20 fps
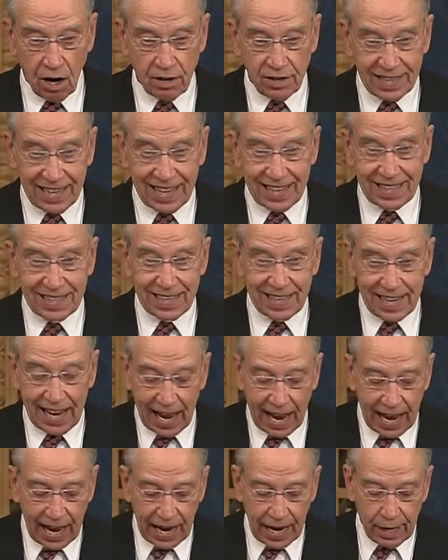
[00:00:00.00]
did
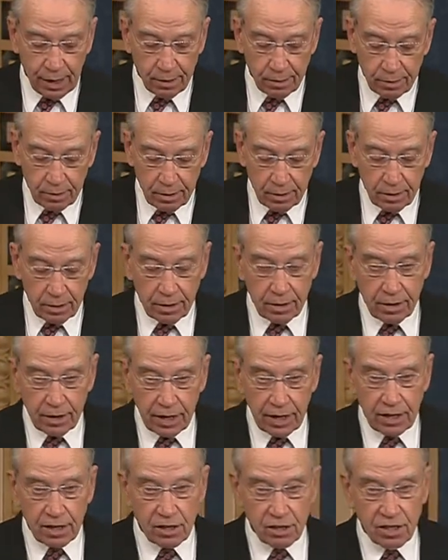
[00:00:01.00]
today
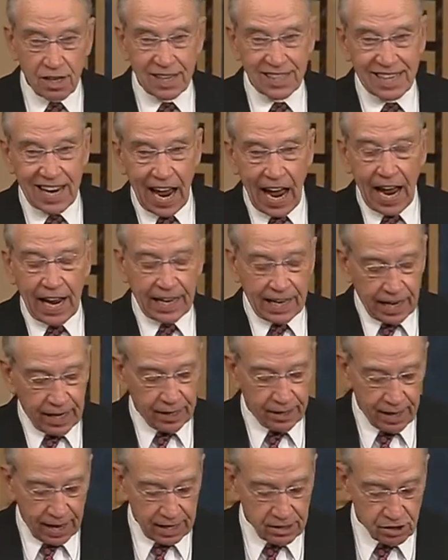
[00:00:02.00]
is
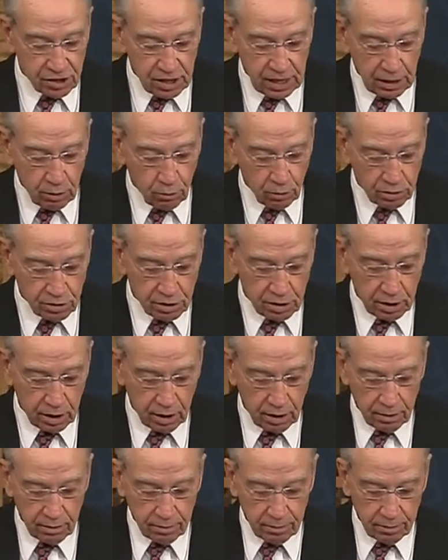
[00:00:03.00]
attacking that secrecy.
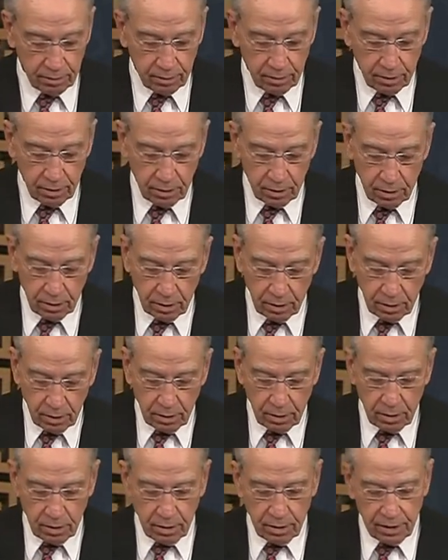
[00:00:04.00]

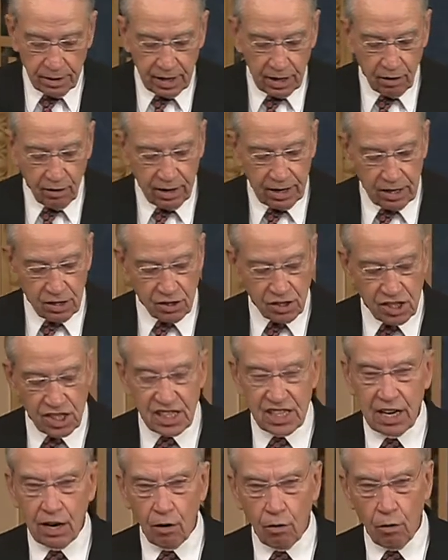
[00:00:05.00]
There is
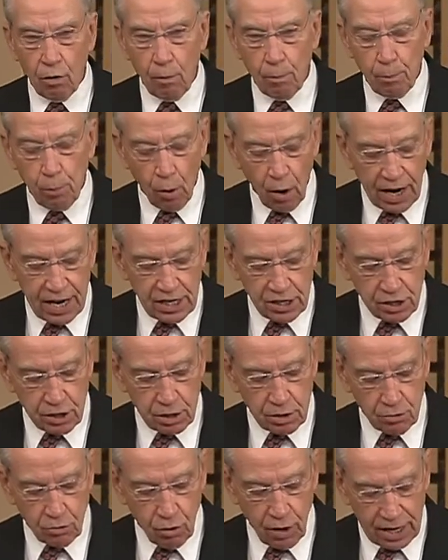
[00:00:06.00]
zero
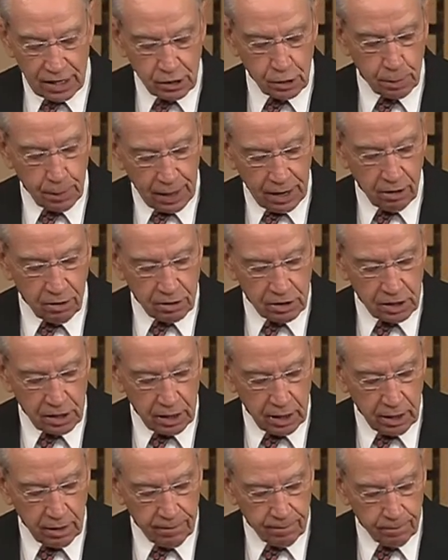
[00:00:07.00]
price
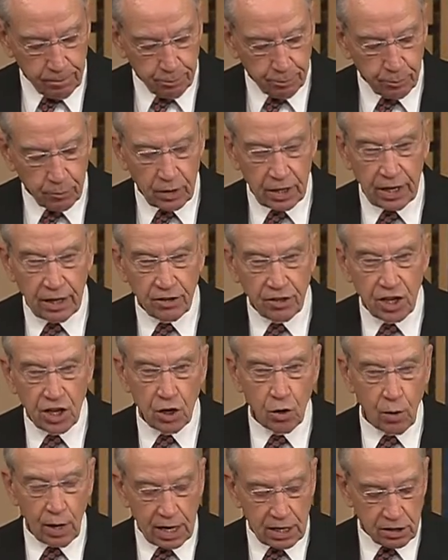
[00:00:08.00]
transparency in the
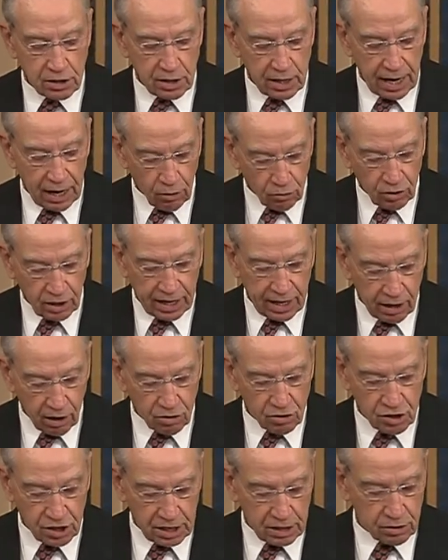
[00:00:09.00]
U.S.
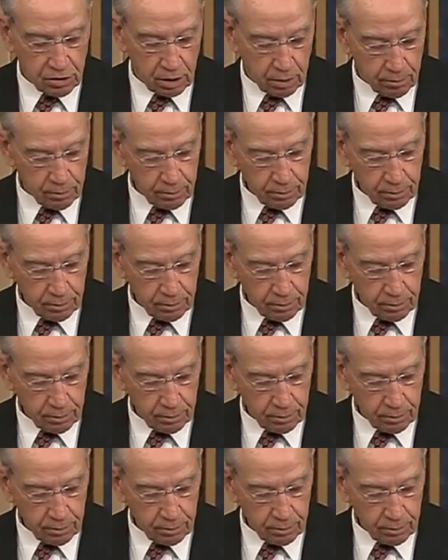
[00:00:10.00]
healthcare system.